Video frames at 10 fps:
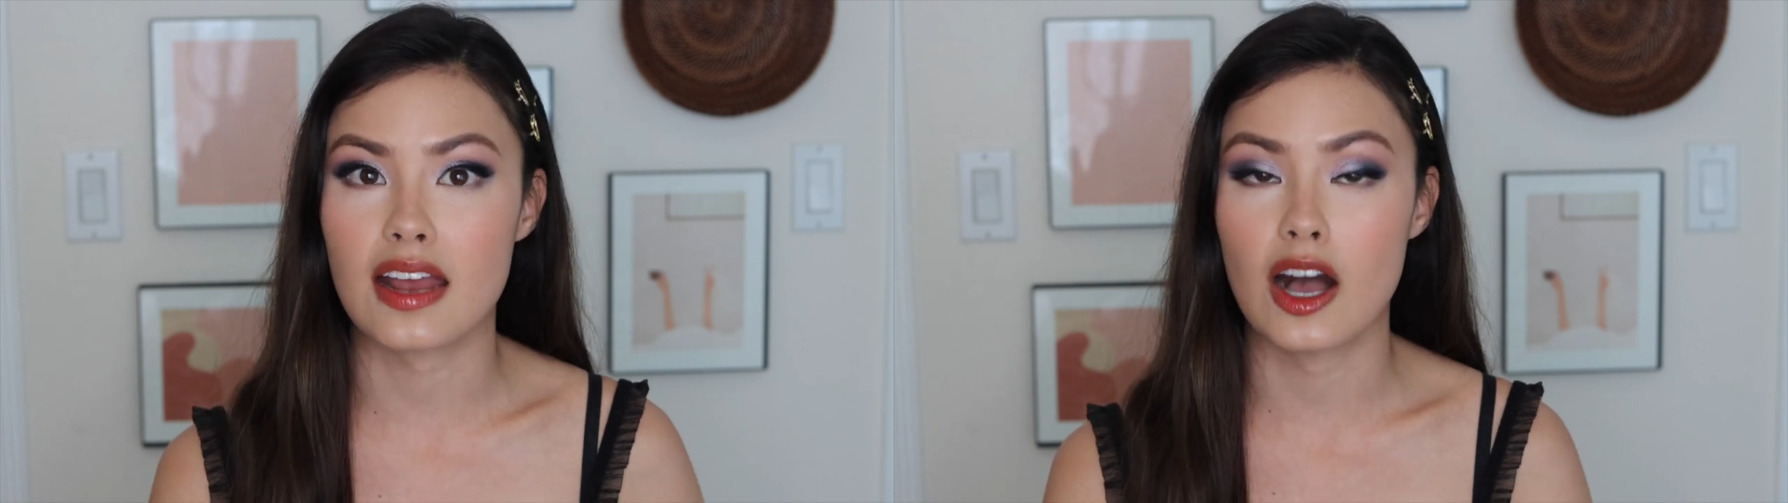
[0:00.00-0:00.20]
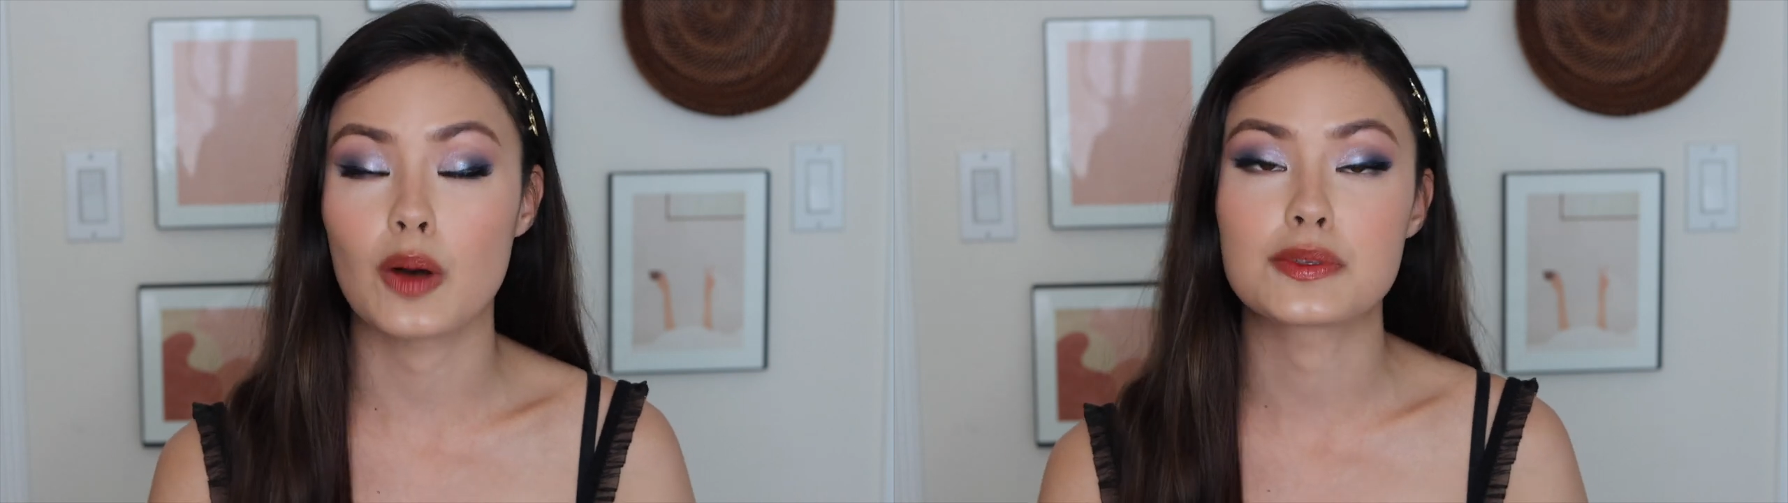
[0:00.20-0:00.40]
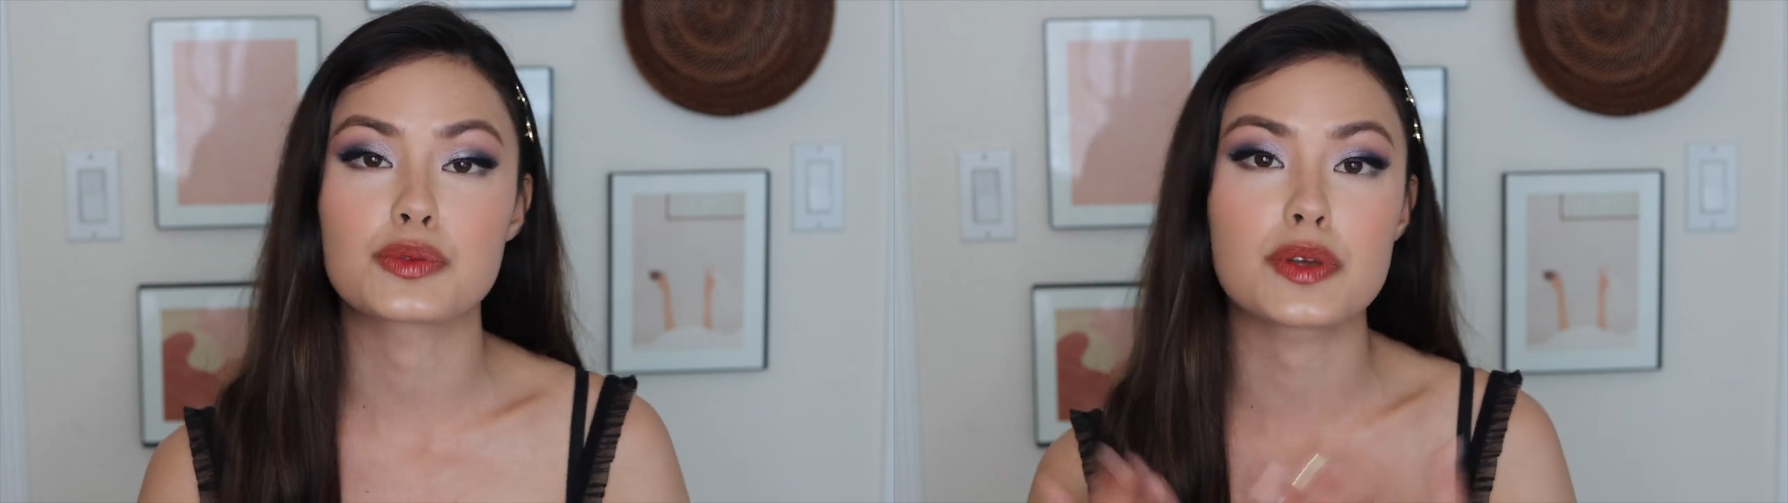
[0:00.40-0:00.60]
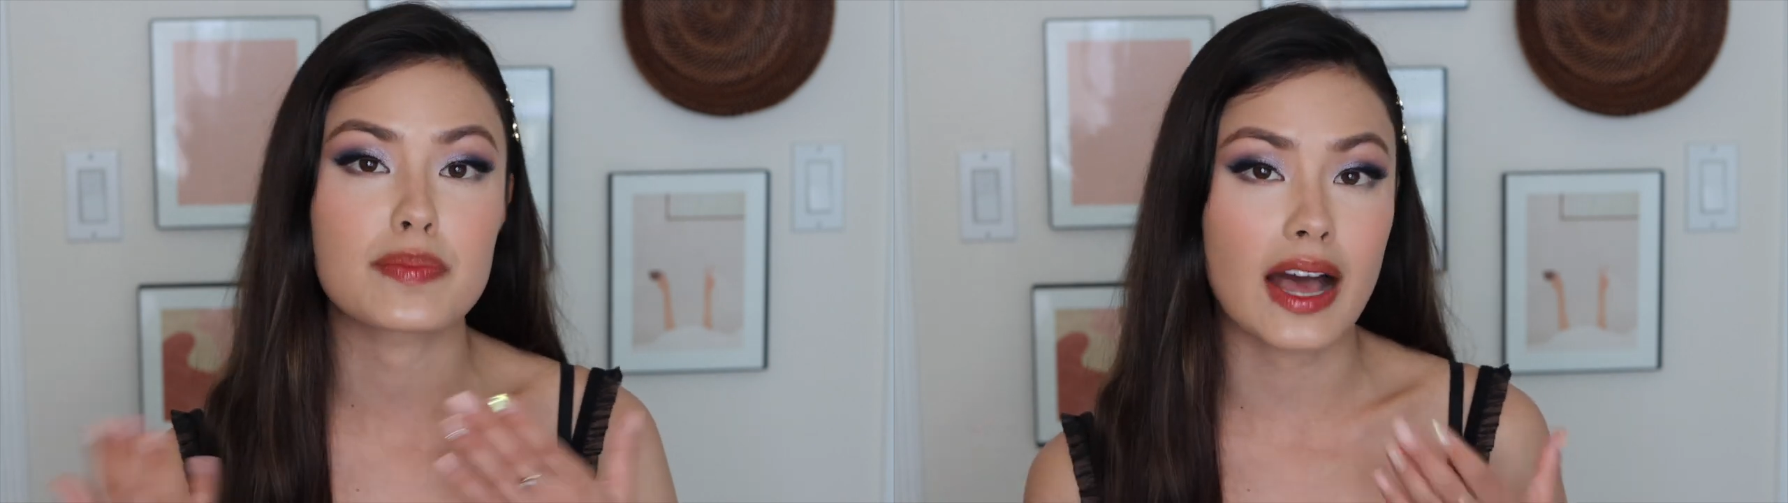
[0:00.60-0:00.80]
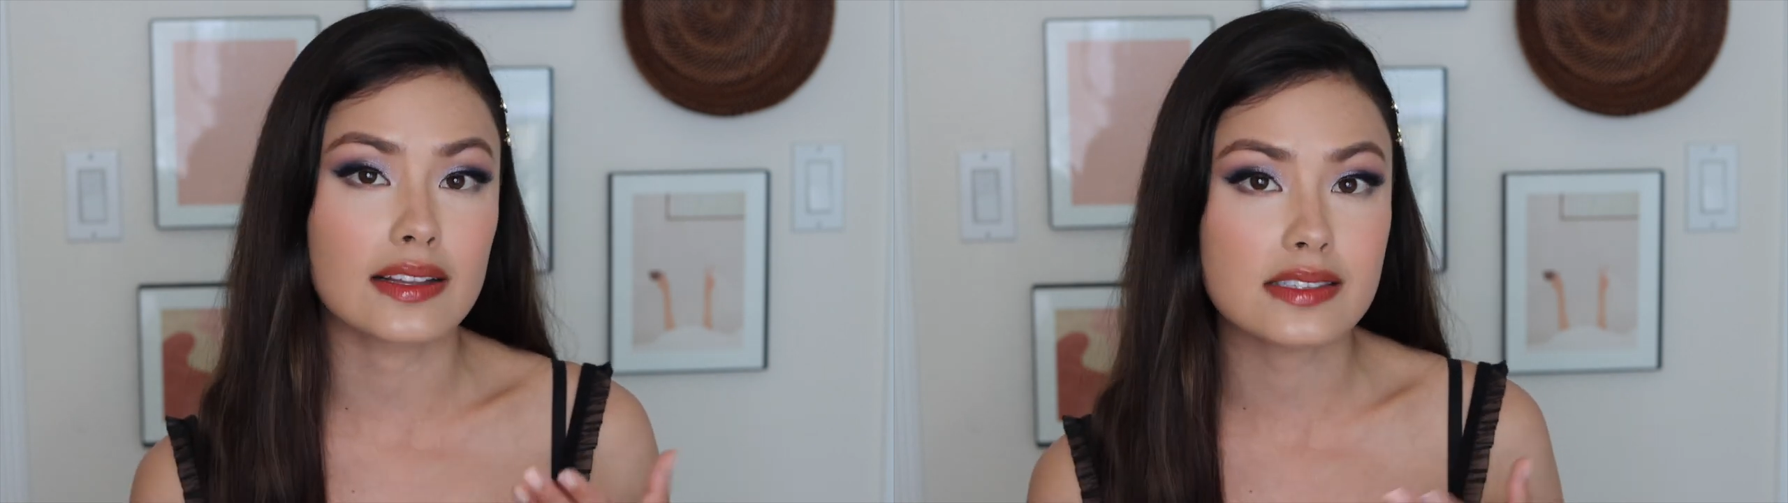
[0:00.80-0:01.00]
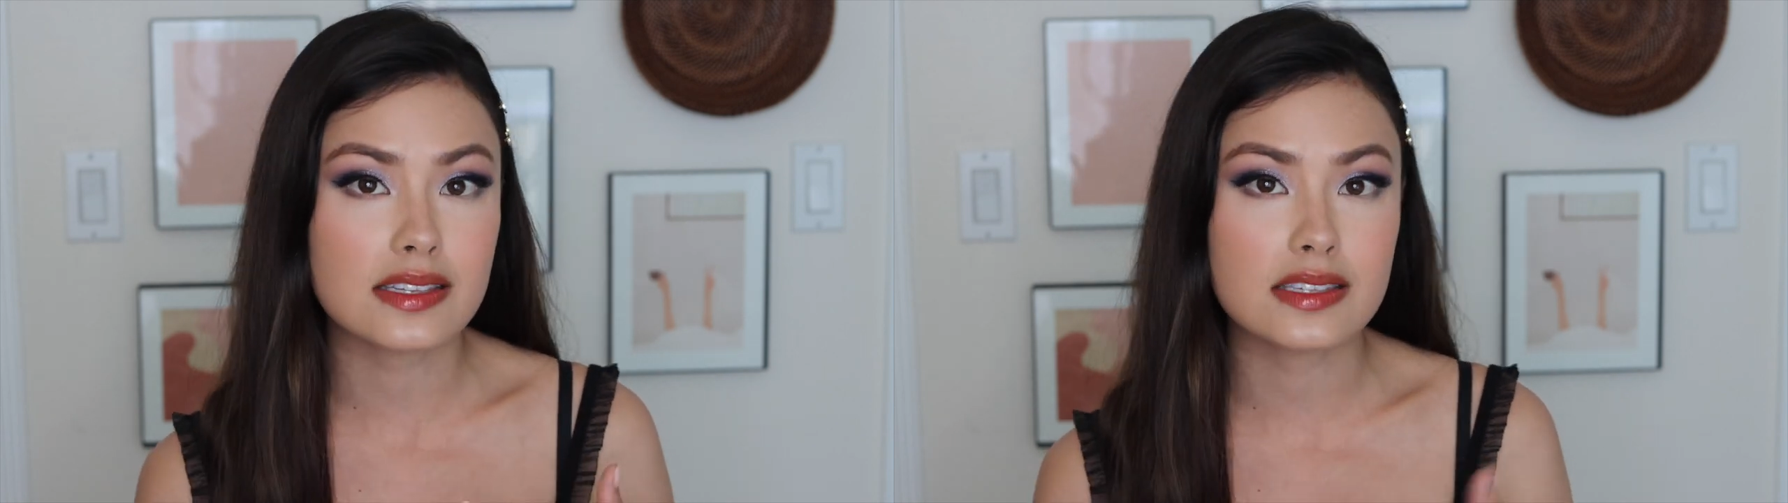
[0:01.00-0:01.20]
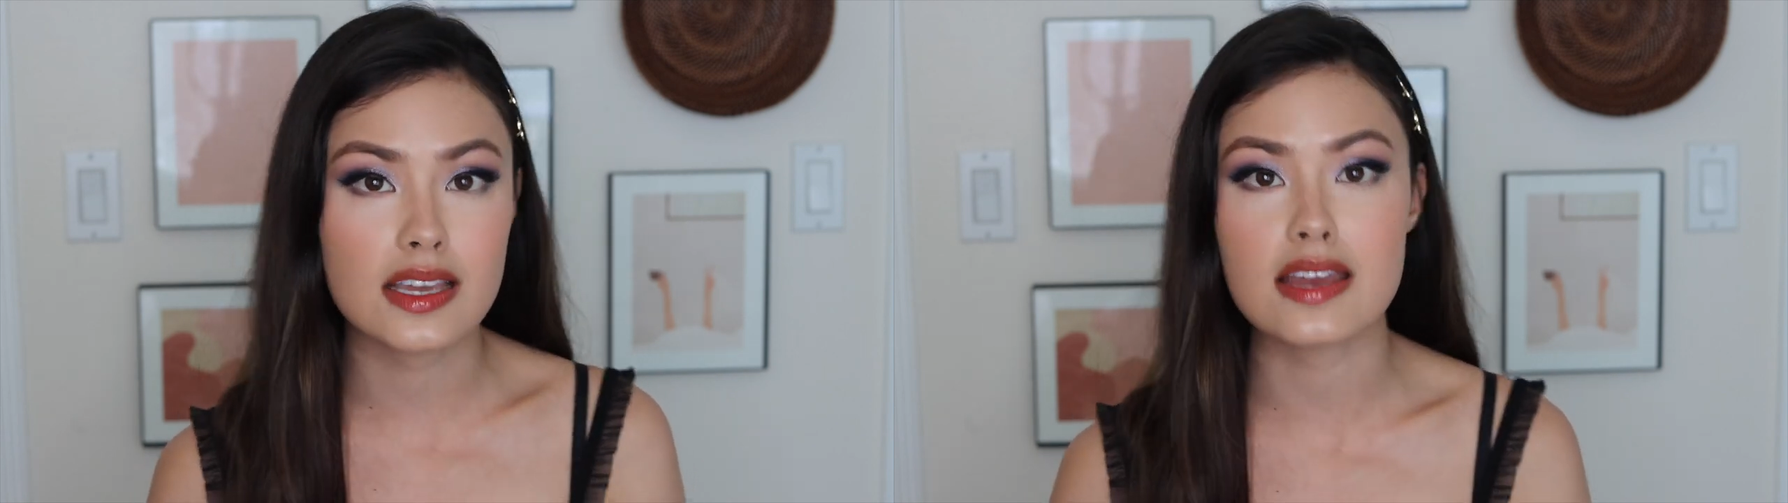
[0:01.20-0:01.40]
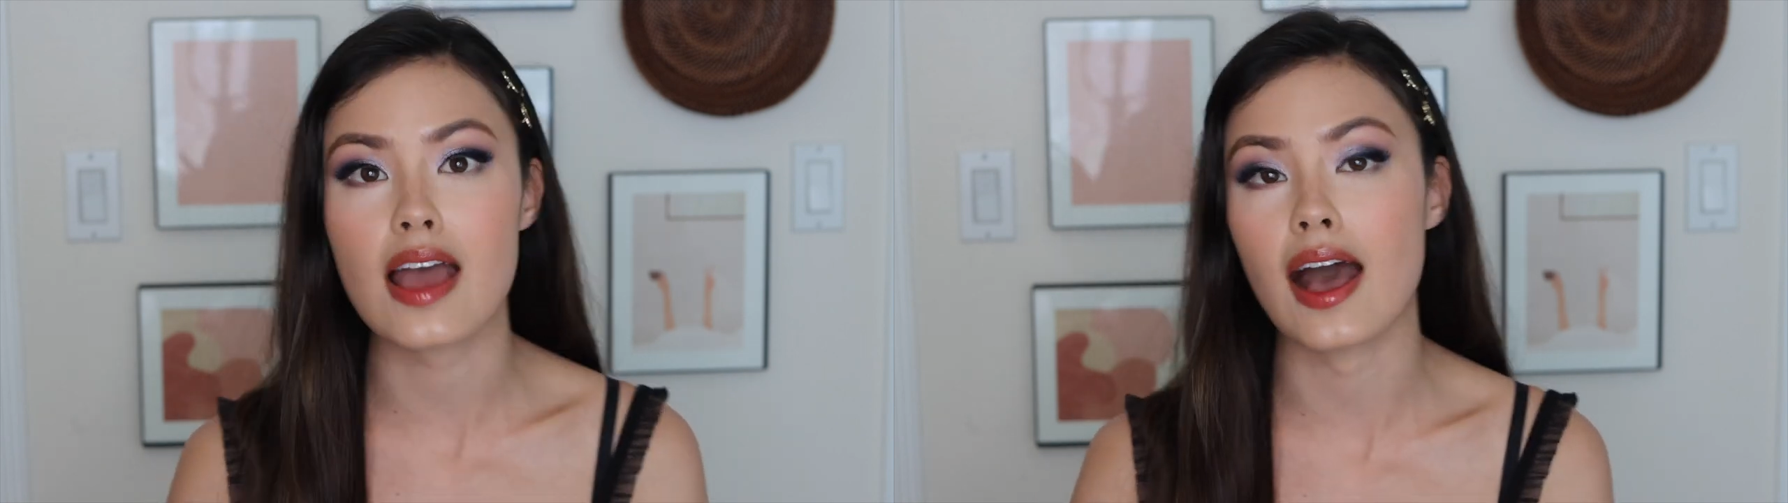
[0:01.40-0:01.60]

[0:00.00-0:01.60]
helps rebalance the skin,